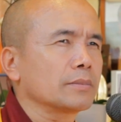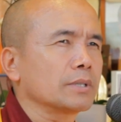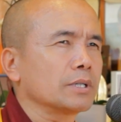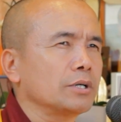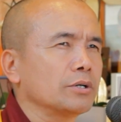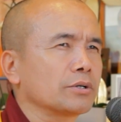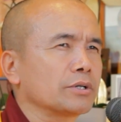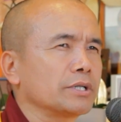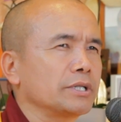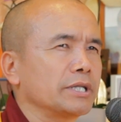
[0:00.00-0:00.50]

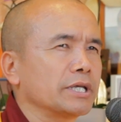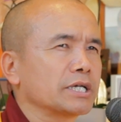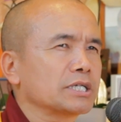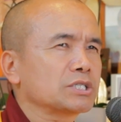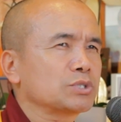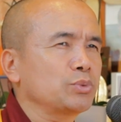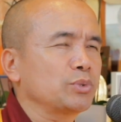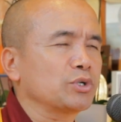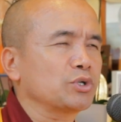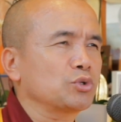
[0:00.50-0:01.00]
Okay,
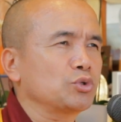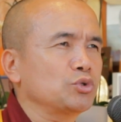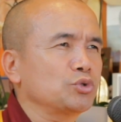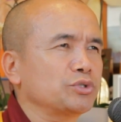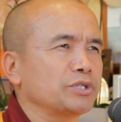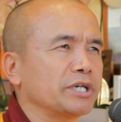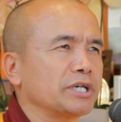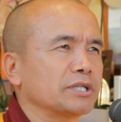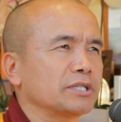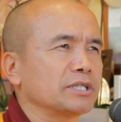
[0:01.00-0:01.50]
next we'll
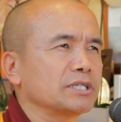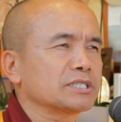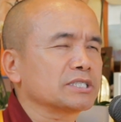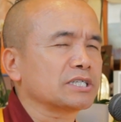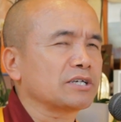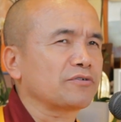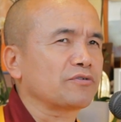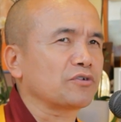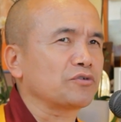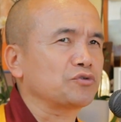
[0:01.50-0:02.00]
take the
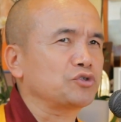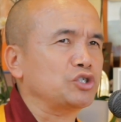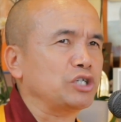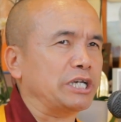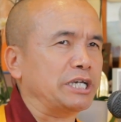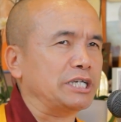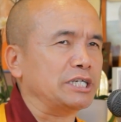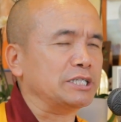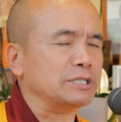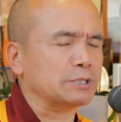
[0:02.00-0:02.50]
suffering
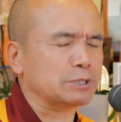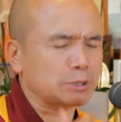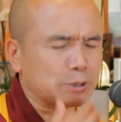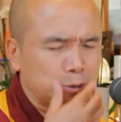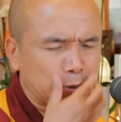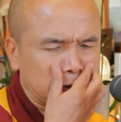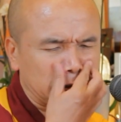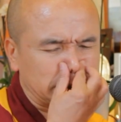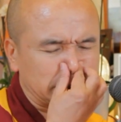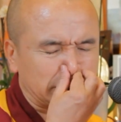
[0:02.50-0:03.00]
change.
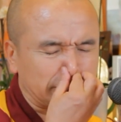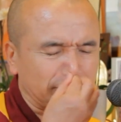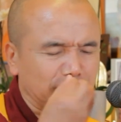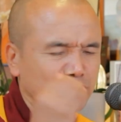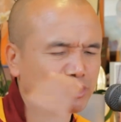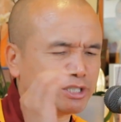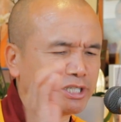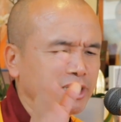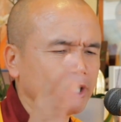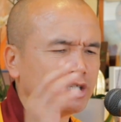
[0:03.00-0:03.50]
Suffering
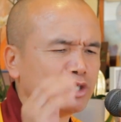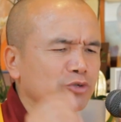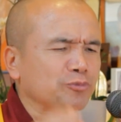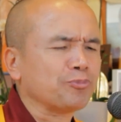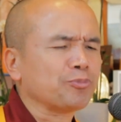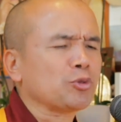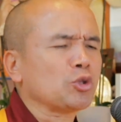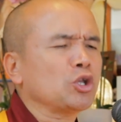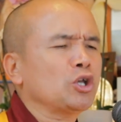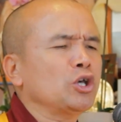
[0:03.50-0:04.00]
change,
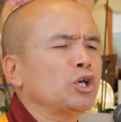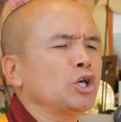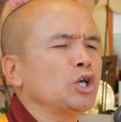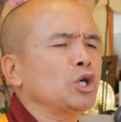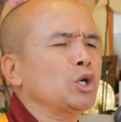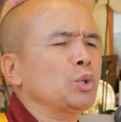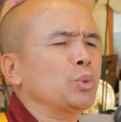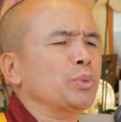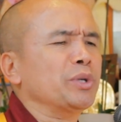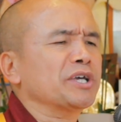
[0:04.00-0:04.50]

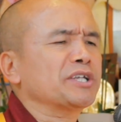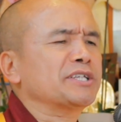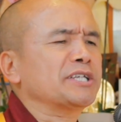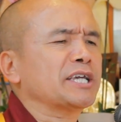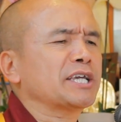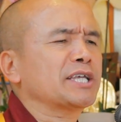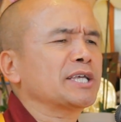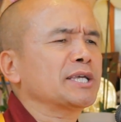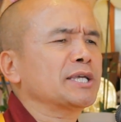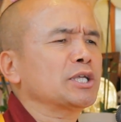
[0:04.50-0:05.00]
we are
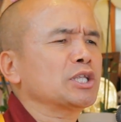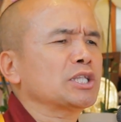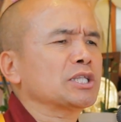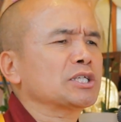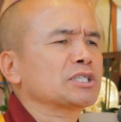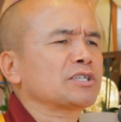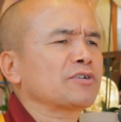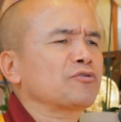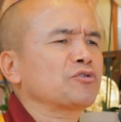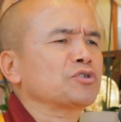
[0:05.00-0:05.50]
taking the
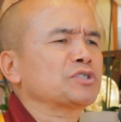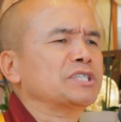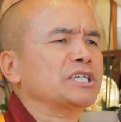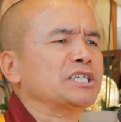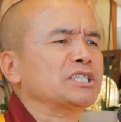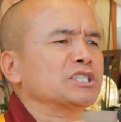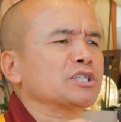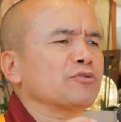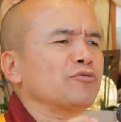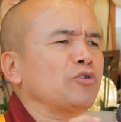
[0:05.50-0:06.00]
suffering
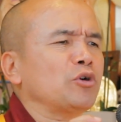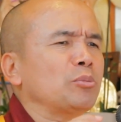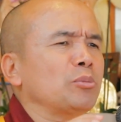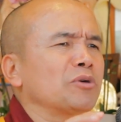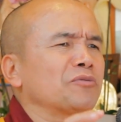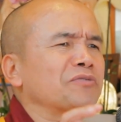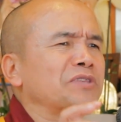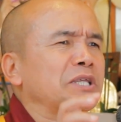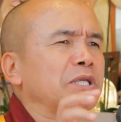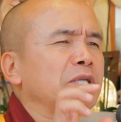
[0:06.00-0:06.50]
change in the form
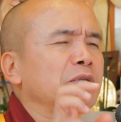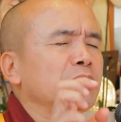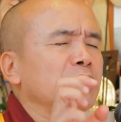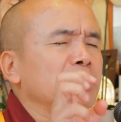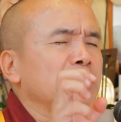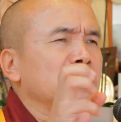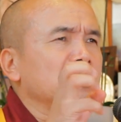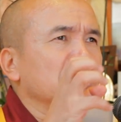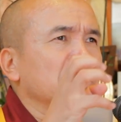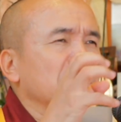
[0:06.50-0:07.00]
of
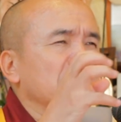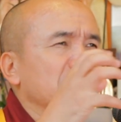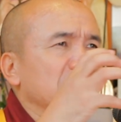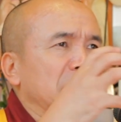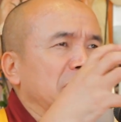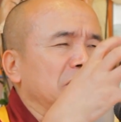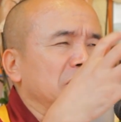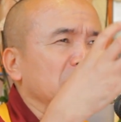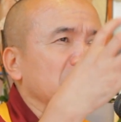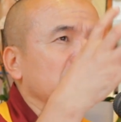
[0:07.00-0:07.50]

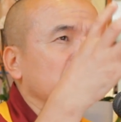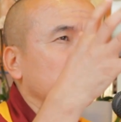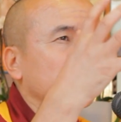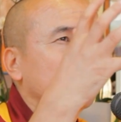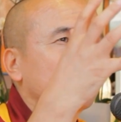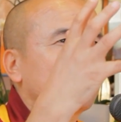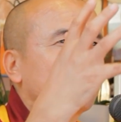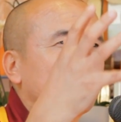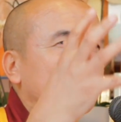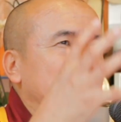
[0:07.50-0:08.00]
the
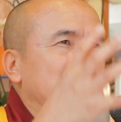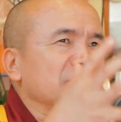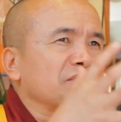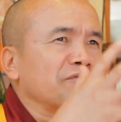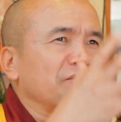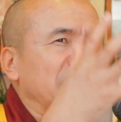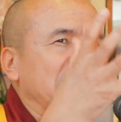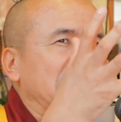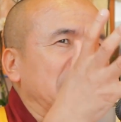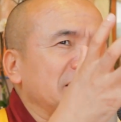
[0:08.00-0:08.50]
pleasant
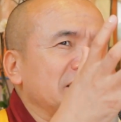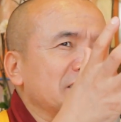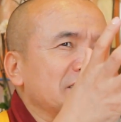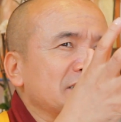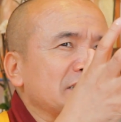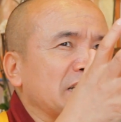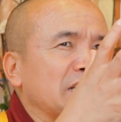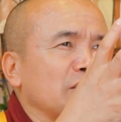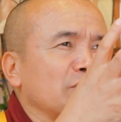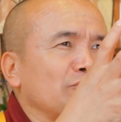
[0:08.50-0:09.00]

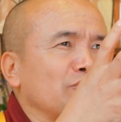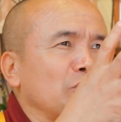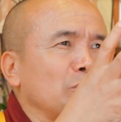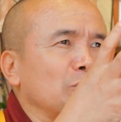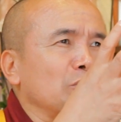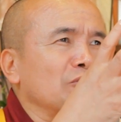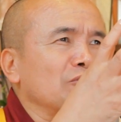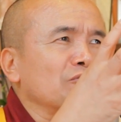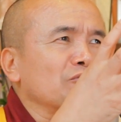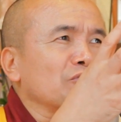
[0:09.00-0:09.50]
feelings, in the form
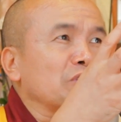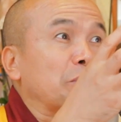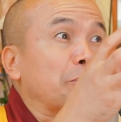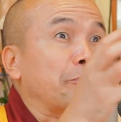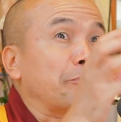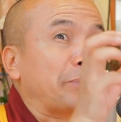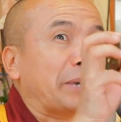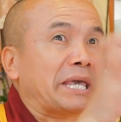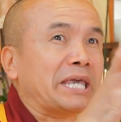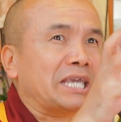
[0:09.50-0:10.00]
of the
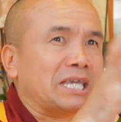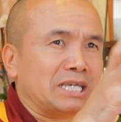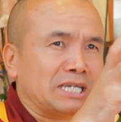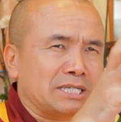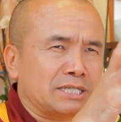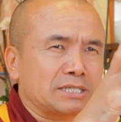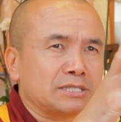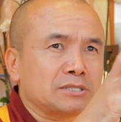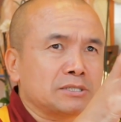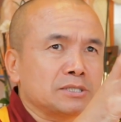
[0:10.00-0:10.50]

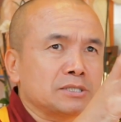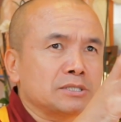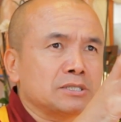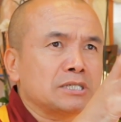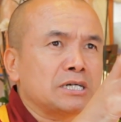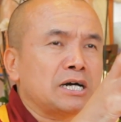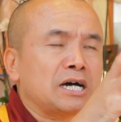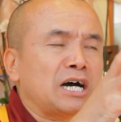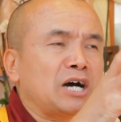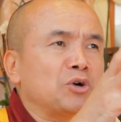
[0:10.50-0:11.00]
bait,
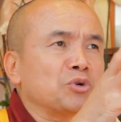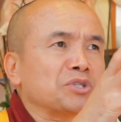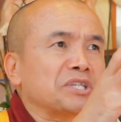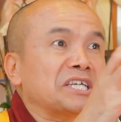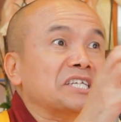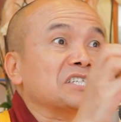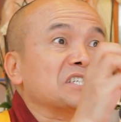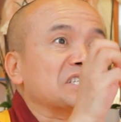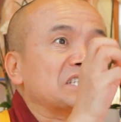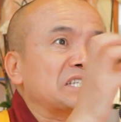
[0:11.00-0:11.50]
how they
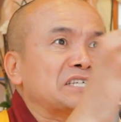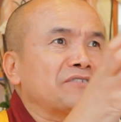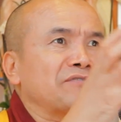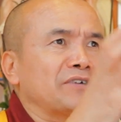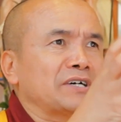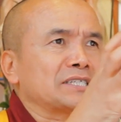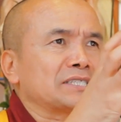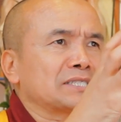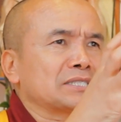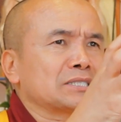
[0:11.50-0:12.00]
deceive
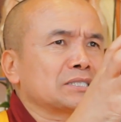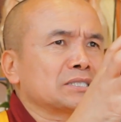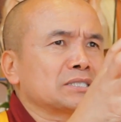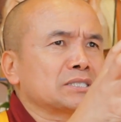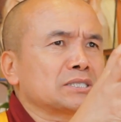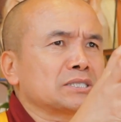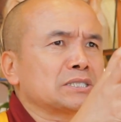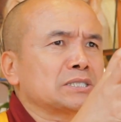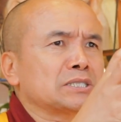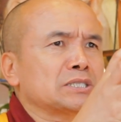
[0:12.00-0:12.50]

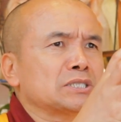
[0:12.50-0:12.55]
us.